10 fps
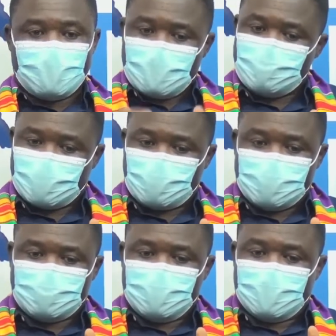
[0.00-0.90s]
Ghana Baako
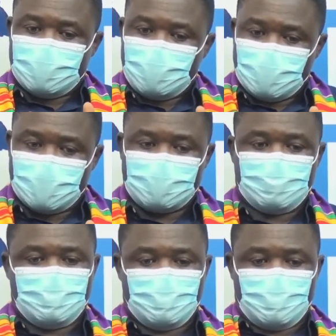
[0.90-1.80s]
is saying that, you know what,
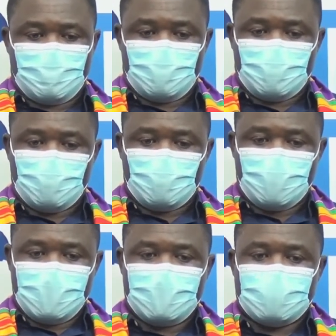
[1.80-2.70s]

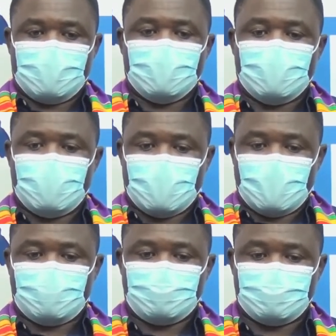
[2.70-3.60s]
we can
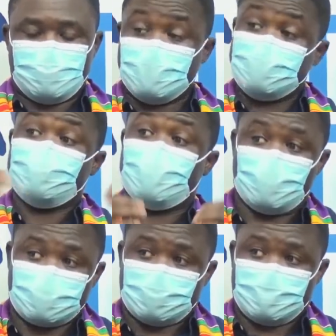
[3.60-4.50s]
have these
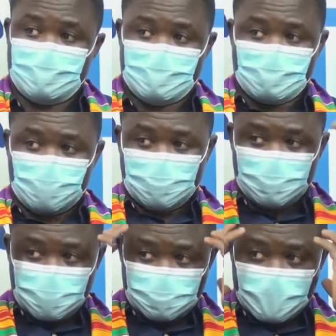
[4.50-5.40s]
folks
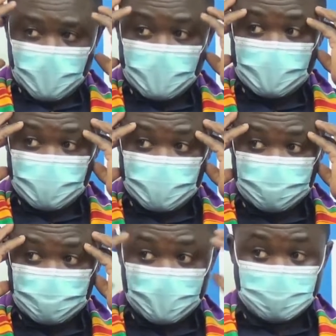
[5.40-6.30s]
with these
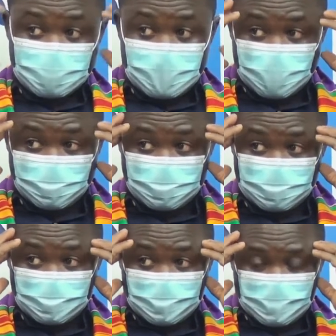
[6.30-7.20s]
ideas and
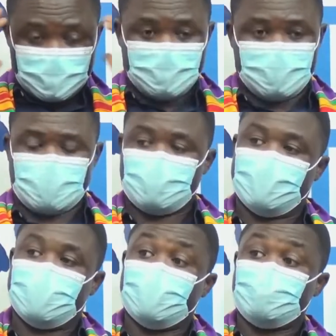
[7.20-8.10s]
skills come
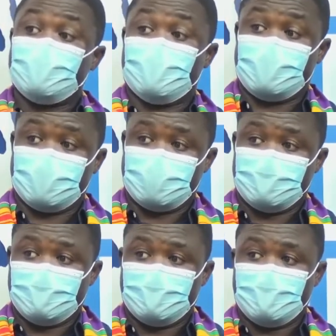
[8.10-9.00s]
and help Ghana.
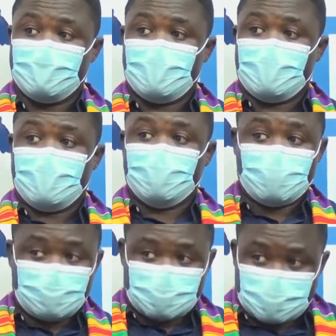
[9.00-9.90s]

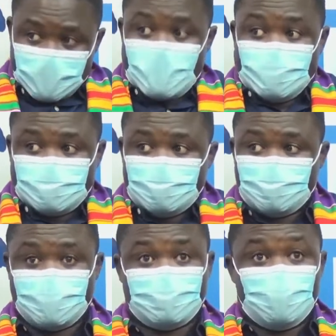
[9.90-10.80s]
Not just us,
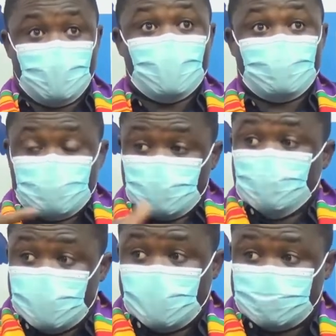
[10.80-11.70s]
but we also
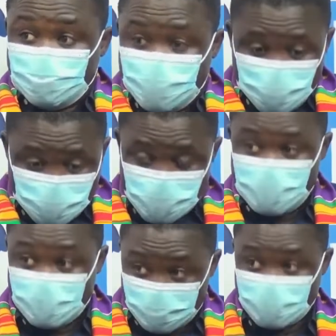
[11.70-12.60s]
do have some people
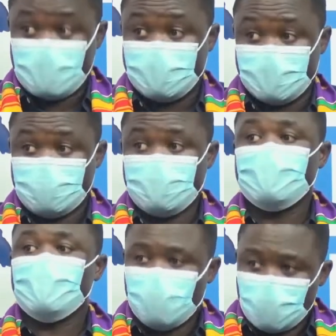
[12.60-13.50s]
here in Ghana
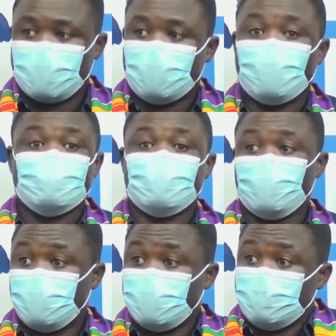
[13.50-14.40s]
who can
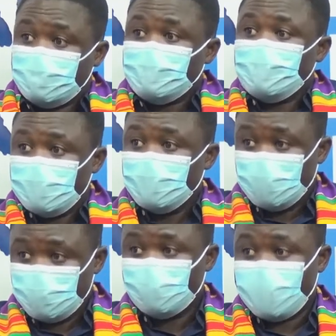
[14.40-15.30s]
also, be
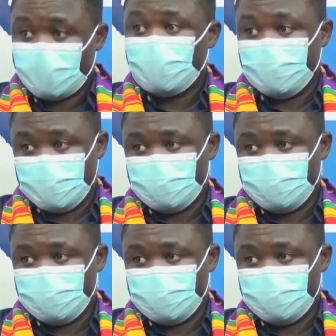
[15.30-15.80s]
part of it.